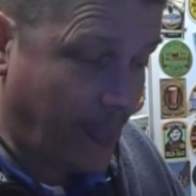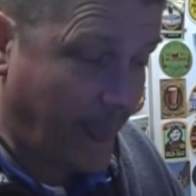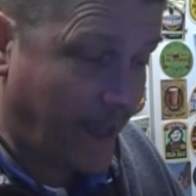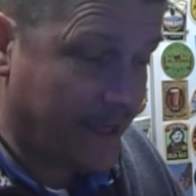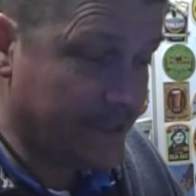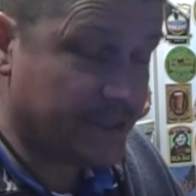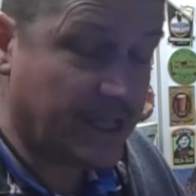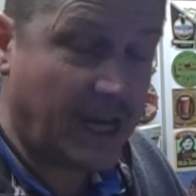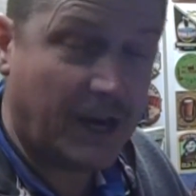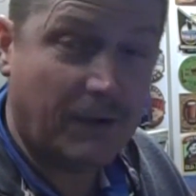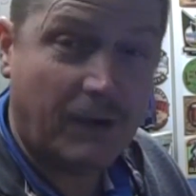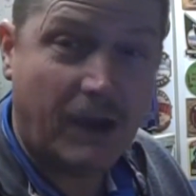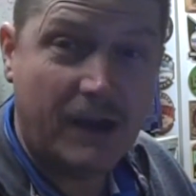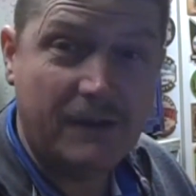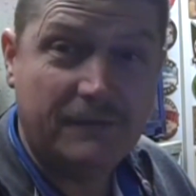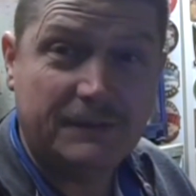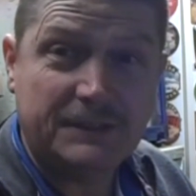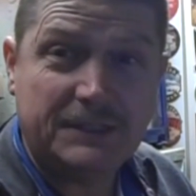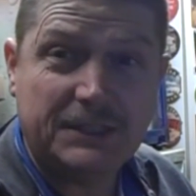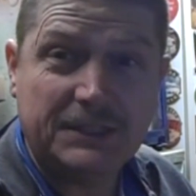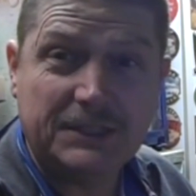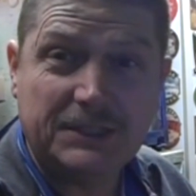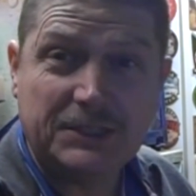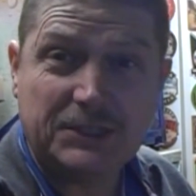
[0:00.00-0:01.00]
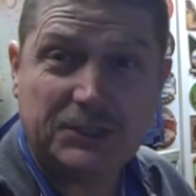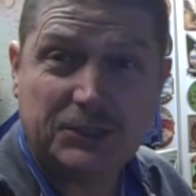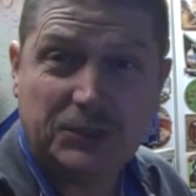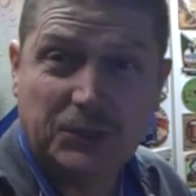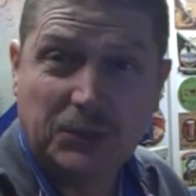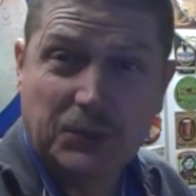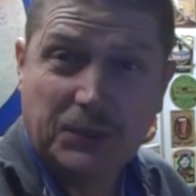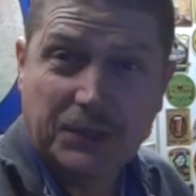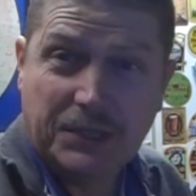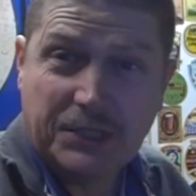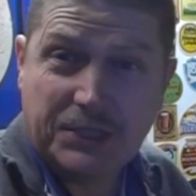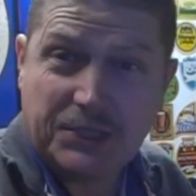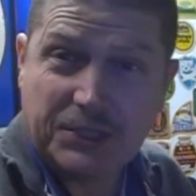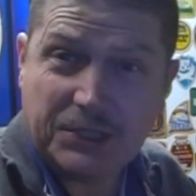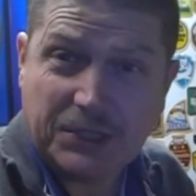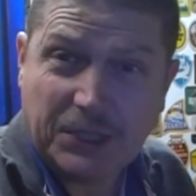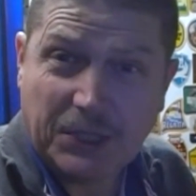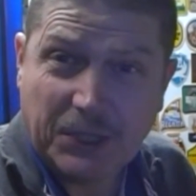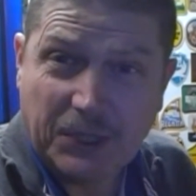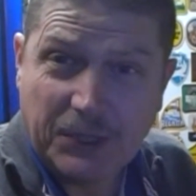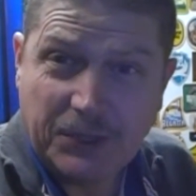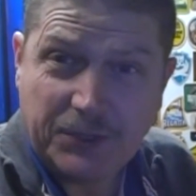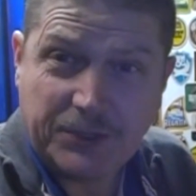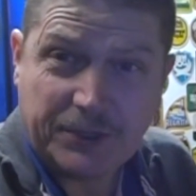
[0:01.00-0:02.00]
So over to the storage
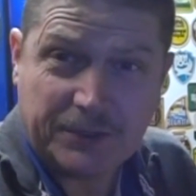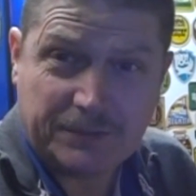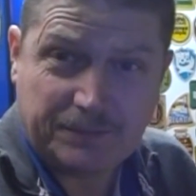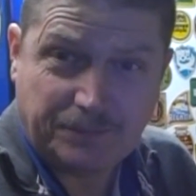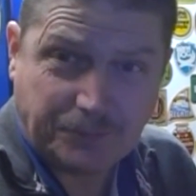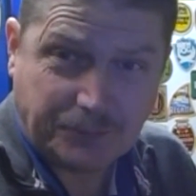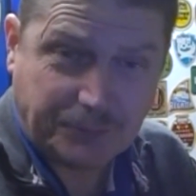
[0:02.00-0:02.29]
solution.